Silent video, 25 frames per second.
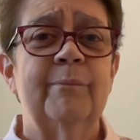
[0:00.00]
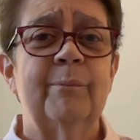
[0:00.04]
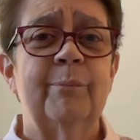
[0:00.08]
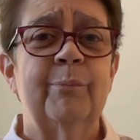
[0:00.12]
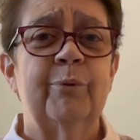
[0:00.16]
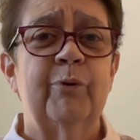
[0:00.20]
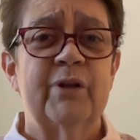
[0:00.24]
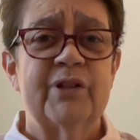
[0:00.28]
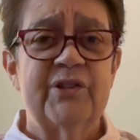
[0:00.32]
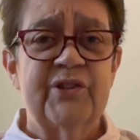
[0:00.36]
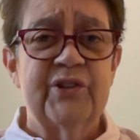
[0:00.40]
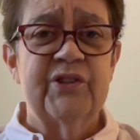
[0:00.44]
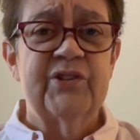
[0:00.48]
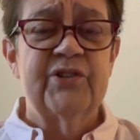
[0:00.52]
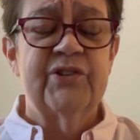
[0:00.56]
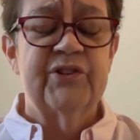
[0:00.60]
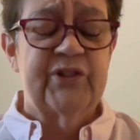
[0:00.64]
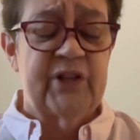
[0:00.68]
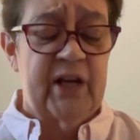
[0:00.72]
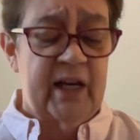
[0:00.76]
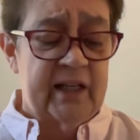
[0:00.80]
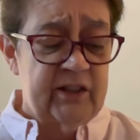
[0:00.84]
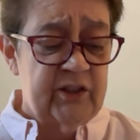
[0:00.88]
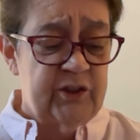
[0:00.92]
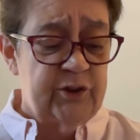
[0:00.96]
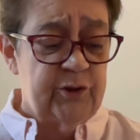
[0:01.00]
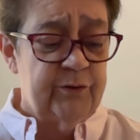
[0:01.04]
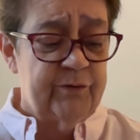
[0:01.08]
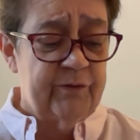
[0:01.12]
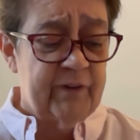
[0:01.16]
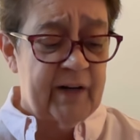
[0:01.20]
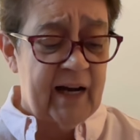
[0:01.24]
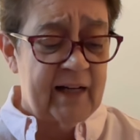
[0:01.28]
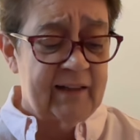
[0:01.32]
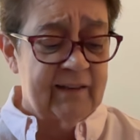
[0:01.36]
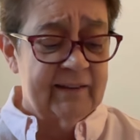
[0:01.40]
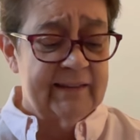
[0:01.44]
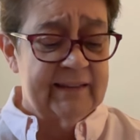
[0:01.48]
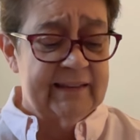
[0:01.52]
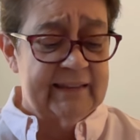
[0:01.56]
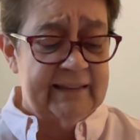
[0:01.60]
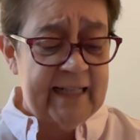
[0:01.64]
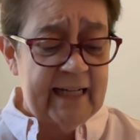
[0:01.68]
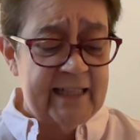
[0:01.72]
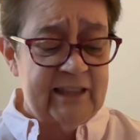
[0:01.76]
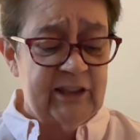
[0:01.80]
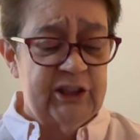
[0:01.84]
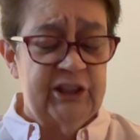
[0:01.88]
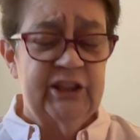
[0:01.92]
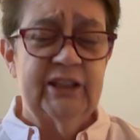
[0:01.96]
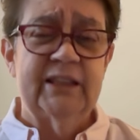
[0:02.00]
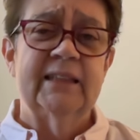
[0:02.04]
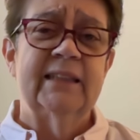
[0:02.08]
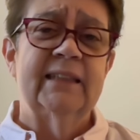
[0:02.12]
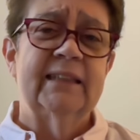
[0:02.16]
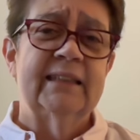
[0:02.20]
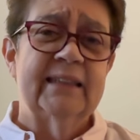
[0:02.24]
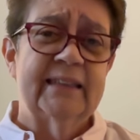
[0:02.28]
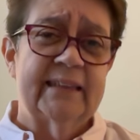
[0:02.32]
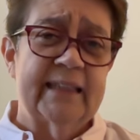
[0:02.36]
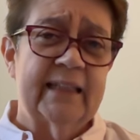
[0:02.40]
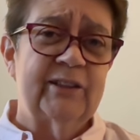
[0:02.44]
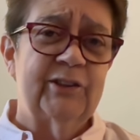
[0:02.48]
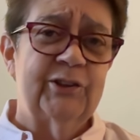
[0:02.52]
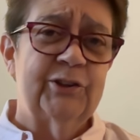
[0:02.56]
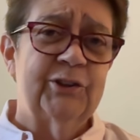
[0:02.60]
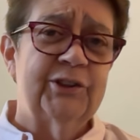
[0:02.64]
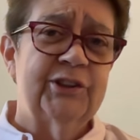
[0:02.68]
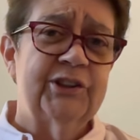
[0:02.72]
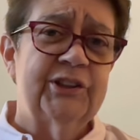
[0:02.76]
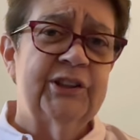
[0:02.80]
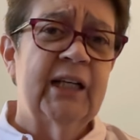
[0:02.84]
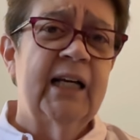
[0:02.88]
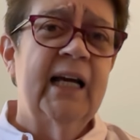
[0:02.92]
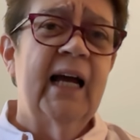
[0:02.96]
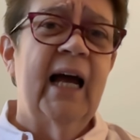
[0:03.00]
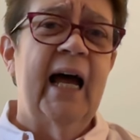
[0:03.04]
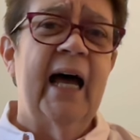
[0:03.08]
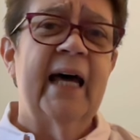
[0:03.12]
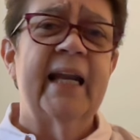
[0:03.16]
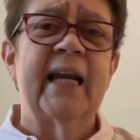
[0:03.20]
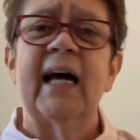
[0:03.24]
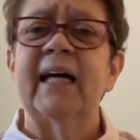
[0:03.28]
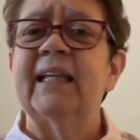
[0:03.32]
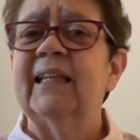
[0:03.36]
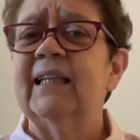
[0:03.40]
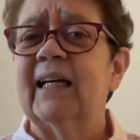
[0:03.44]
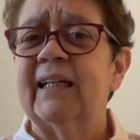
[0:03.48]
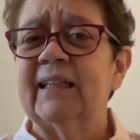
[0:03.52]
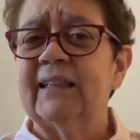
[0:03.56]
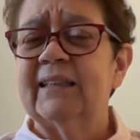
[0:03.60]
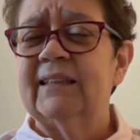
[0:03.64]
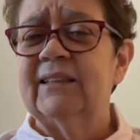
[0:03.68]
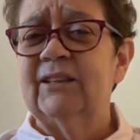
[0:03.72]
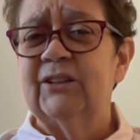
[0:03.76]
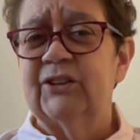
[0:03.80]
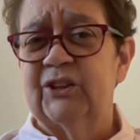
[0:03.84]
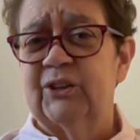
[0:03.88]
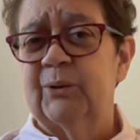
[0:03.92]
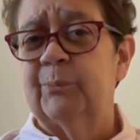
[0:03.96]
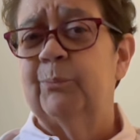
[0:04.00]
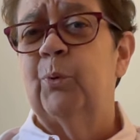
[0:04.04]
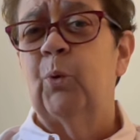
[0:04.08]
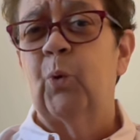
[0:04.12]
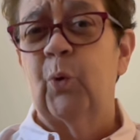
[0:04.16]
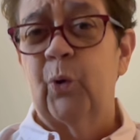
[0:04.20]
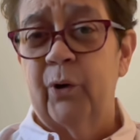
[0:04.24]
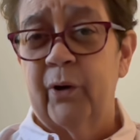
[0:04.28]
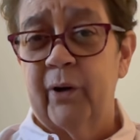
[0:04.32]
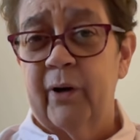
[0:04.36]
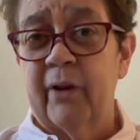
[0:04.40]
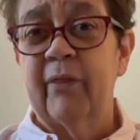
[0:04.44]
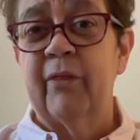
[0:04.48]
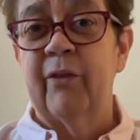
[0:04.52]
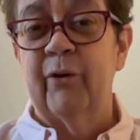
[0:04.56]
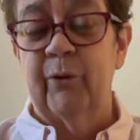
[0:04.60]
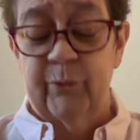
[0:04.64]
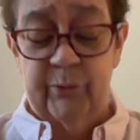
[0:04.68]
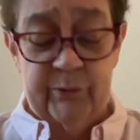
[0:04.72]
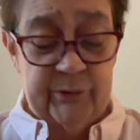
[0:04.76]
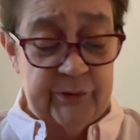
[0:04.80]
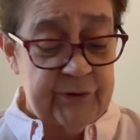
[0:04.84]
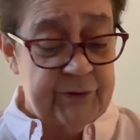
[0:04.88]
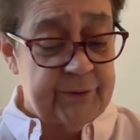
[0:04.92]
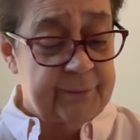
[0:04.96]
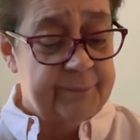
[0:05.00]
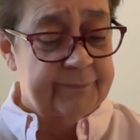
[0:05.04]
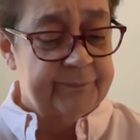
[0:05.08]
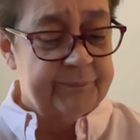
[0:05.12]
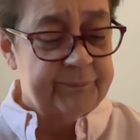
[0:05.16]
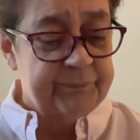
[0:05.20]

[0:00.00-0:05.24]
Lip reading: prisons and juvenile detention centers, and I'd like to support those.